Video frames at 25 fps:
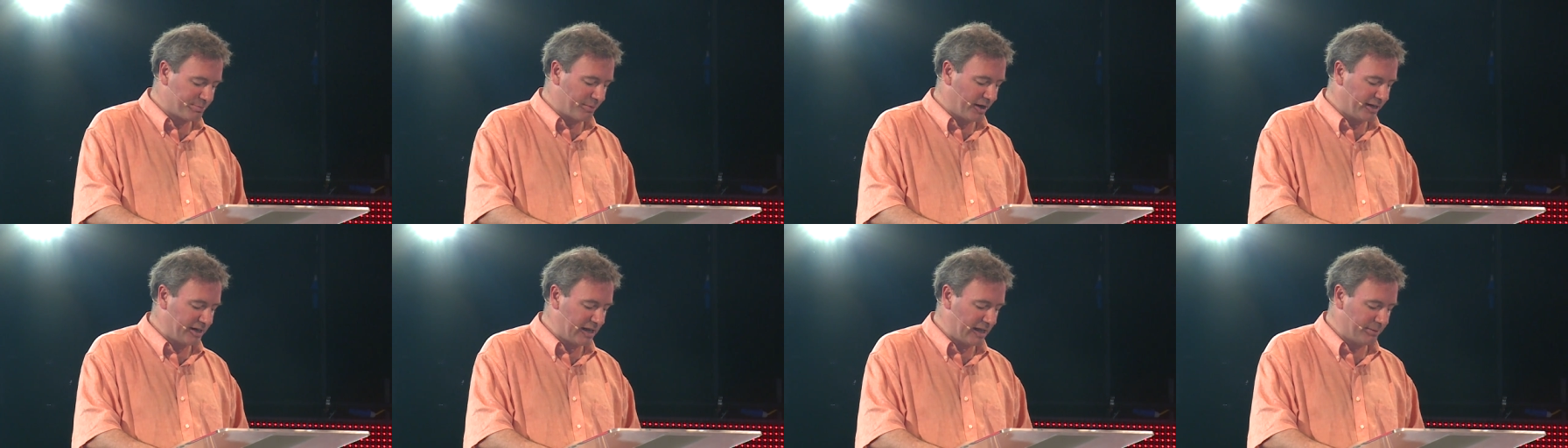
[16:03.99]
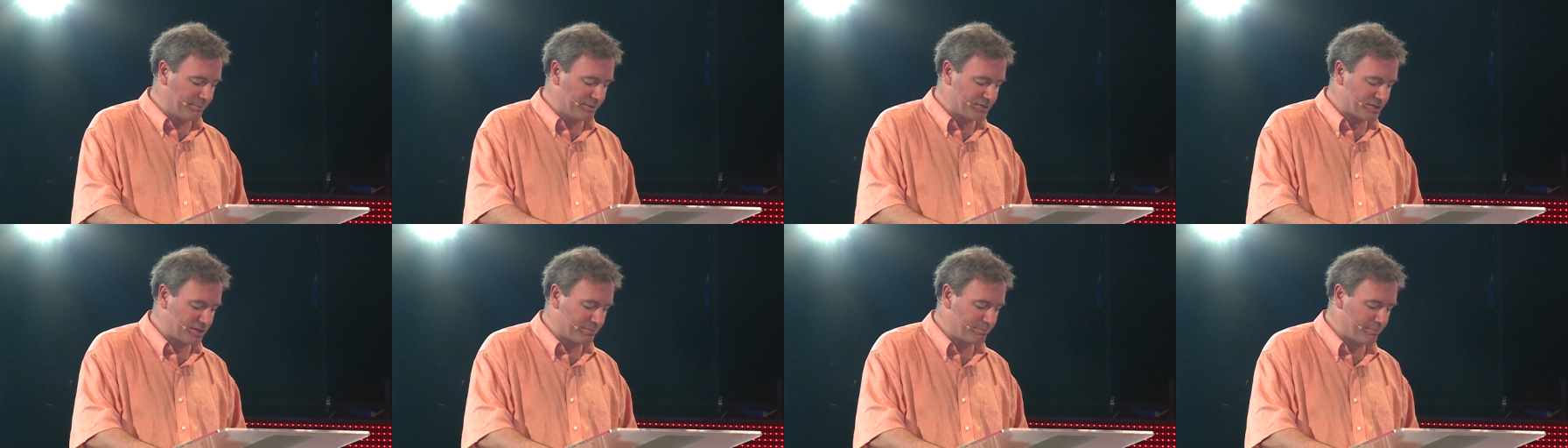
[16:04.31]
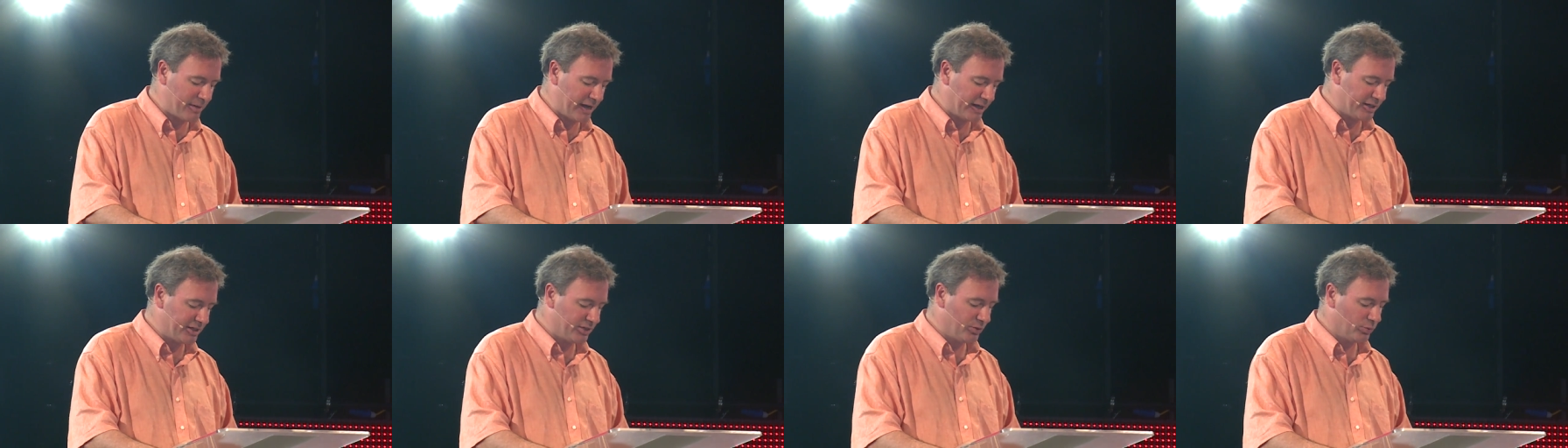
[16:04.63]
My name is
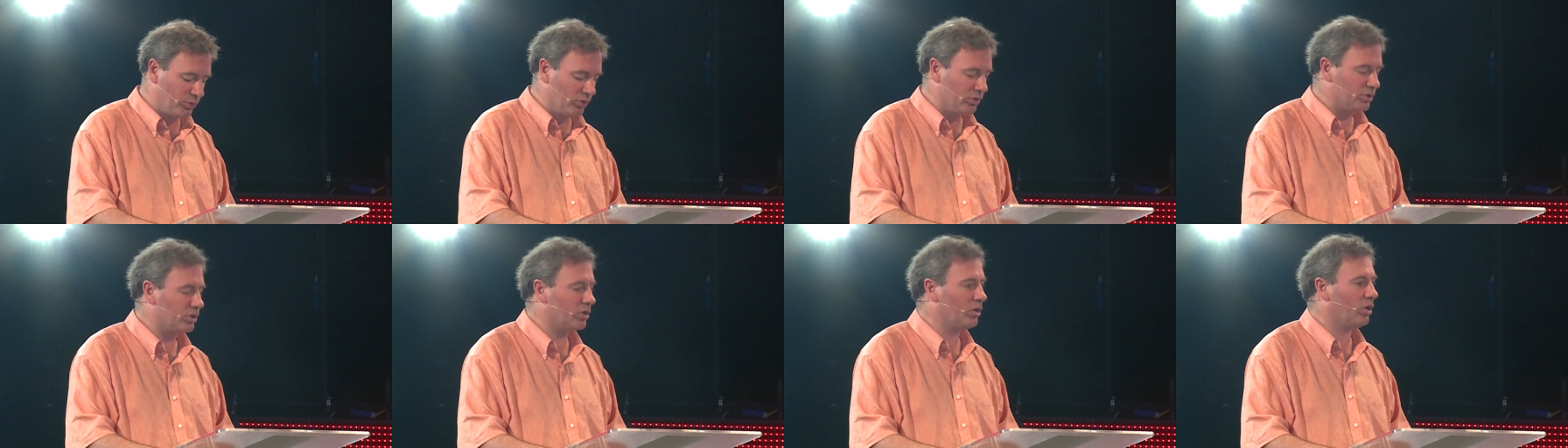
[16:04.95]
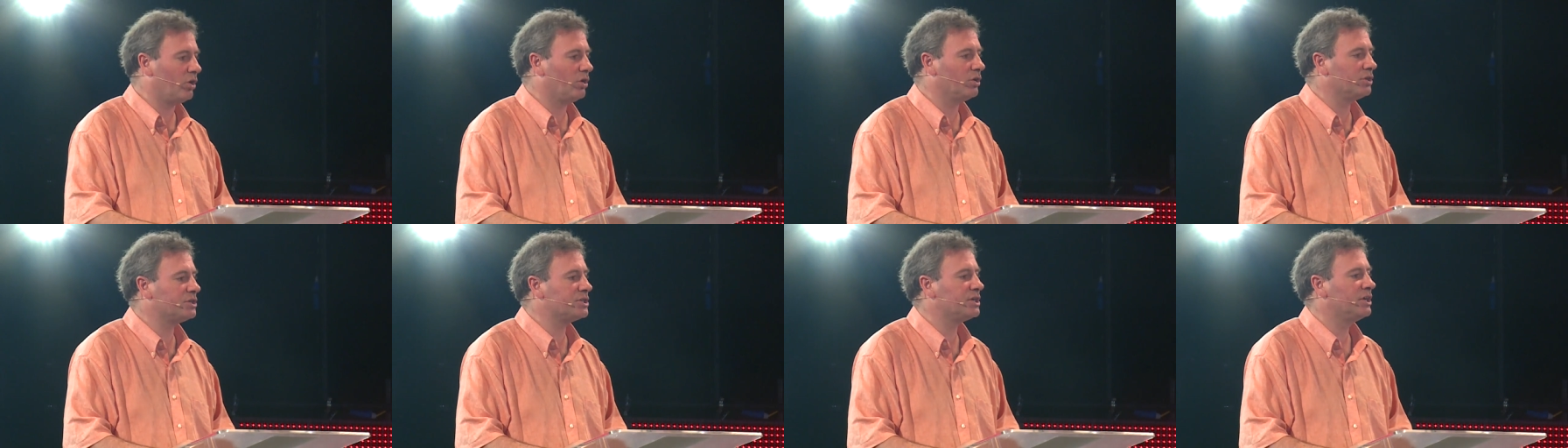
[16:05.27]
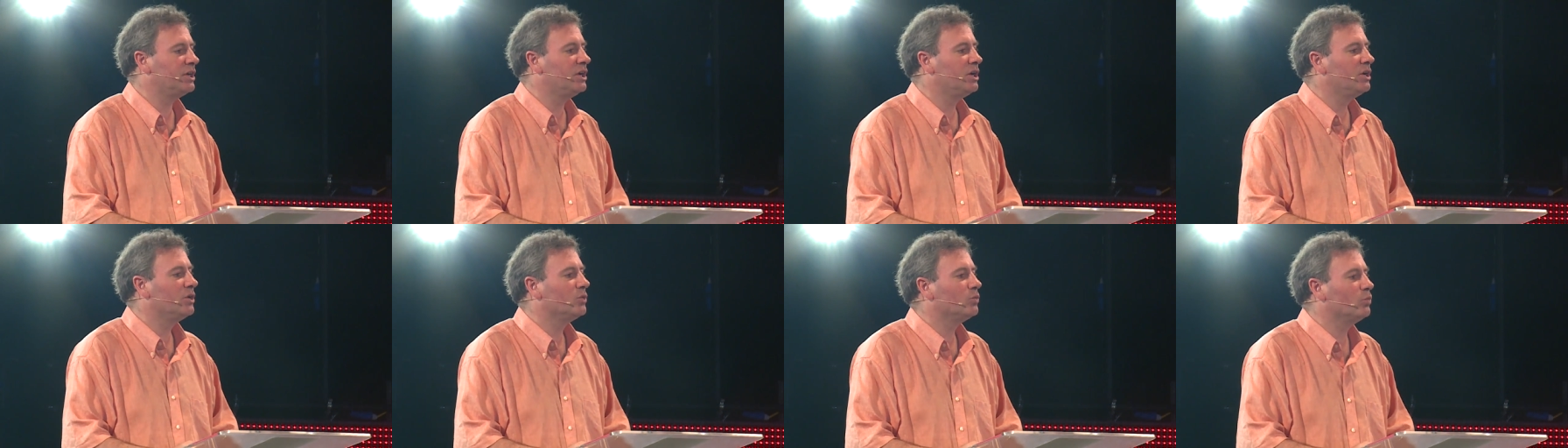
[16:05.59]
Emmanuel, God
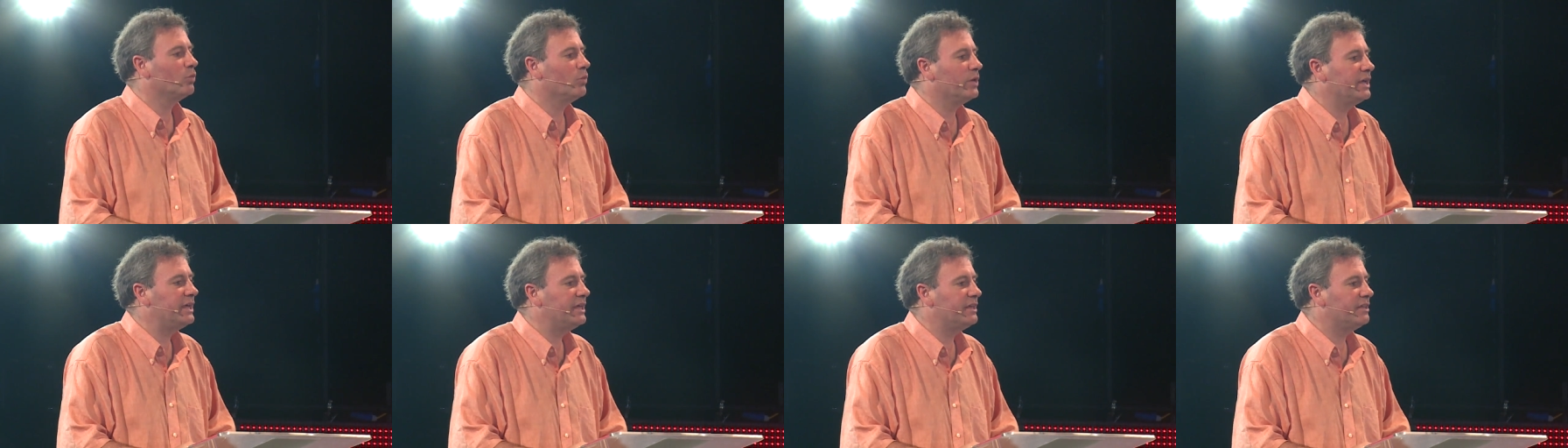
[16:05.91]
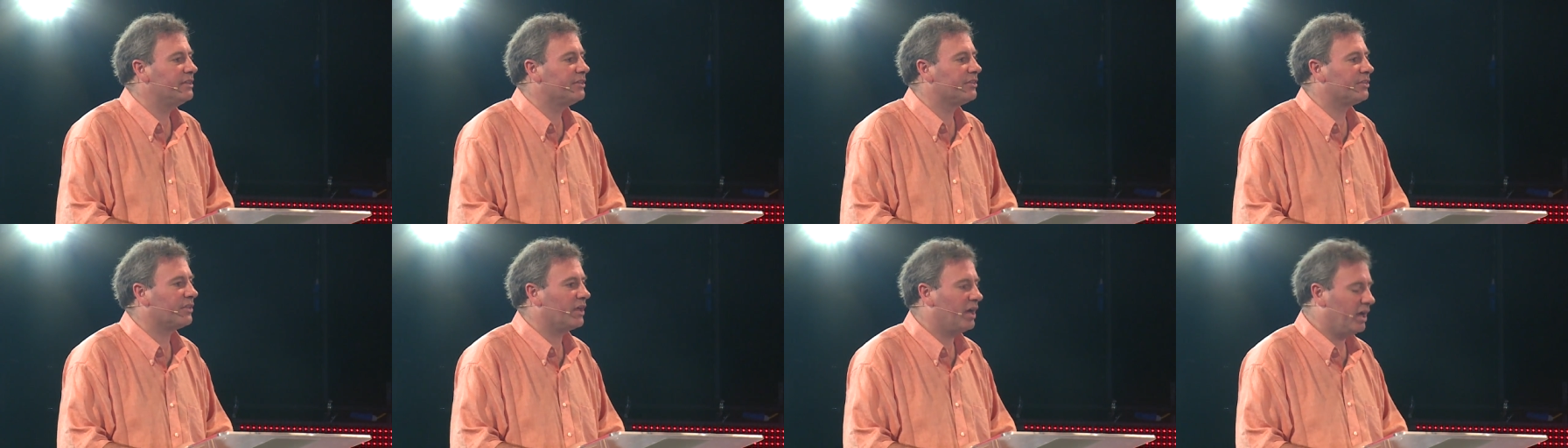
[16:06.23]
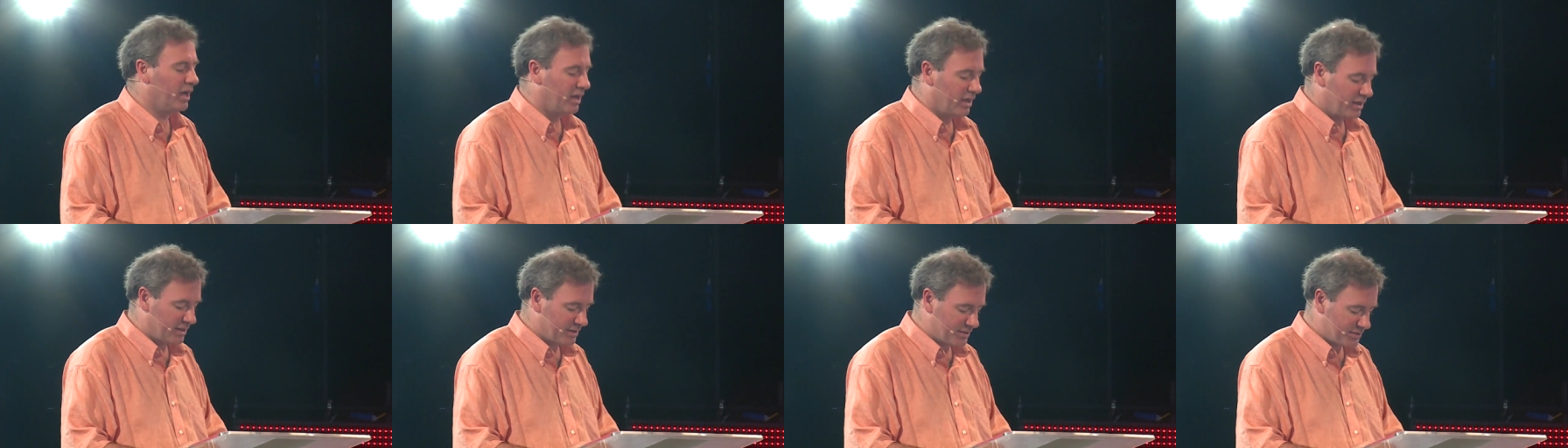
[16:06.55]
with
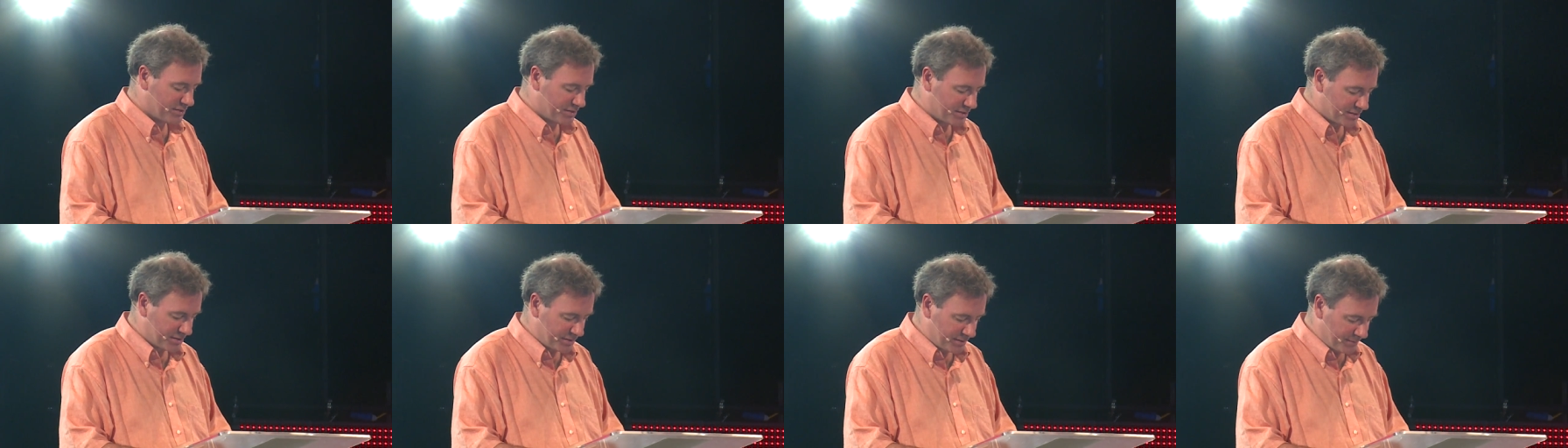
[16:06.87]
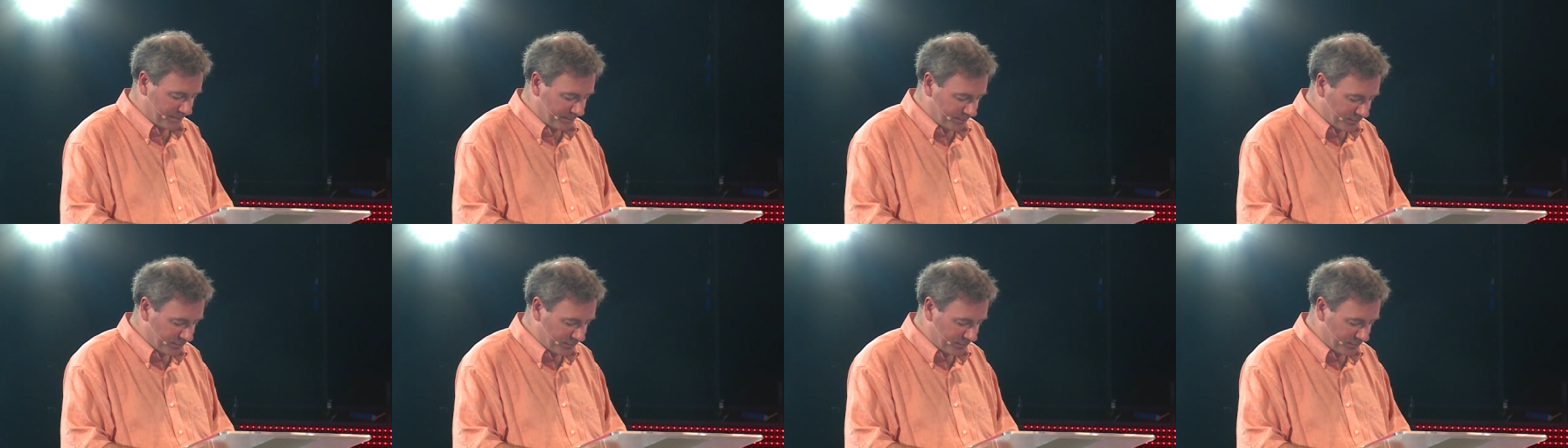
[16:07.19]
us.